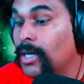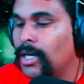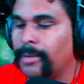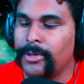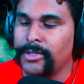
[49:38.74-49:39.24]

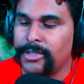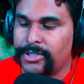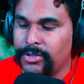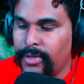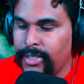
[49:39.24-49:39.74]
Apparently, the
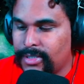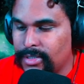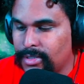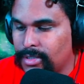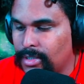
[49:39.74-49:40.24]
two
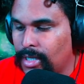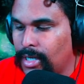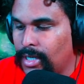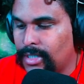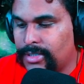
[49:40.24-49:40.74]
aces
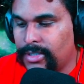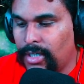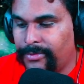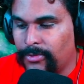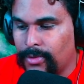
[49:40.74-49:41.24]
had stood
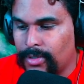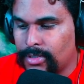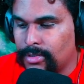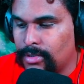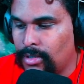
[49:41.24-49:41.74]
up for us.
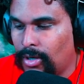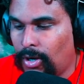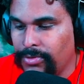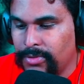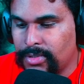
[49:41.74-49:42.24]
All
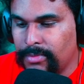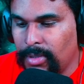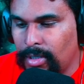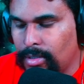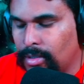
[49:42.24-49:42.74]
news to
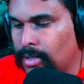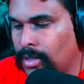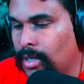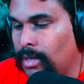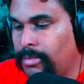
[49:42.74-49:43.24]
me,
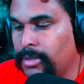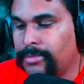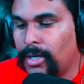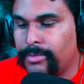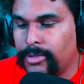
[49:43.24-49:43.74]
Billy
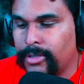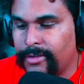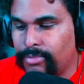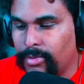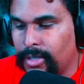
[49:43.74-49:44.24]
Bob
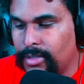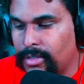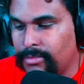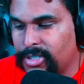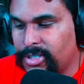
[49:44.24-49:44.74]
gave Brandon, the
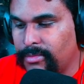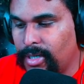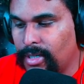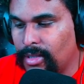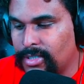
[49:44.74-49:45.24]
mystery
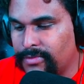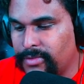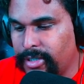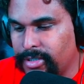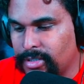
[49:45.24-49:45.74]
man, lots of
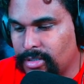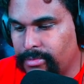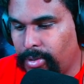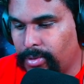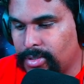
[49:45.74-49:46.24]
nudges and
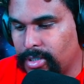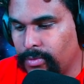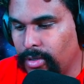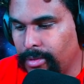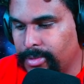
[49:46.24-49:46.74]
pokes in the
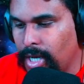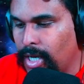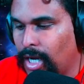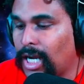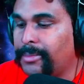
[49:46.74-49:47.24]
ribs,
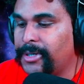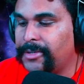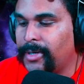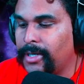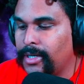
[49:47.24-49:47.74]
accompanied
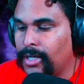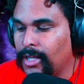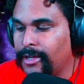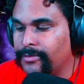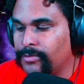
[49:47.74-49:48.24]
by a
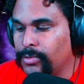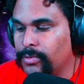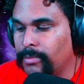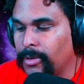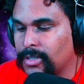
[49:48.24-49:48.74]
lot of rude
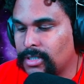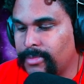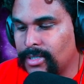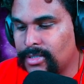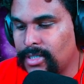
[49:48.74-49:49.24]
remarks
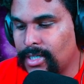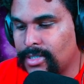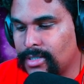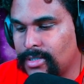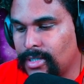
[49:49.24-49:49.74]
about sex
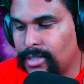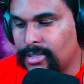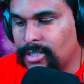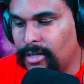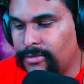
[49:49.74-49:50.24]
that sounded like
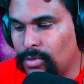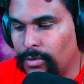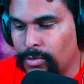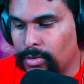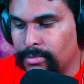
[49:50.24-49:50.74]
stuff
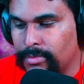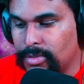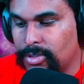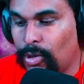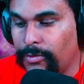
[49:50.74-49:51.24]
12-year-old
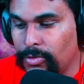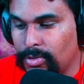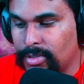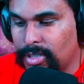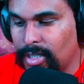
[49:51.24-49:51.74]

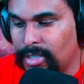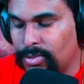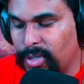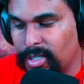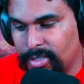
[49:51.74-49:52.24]
12-year-olds say in
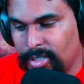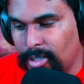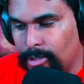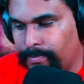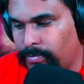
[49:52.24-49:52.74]

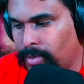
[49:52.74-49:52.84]
2019.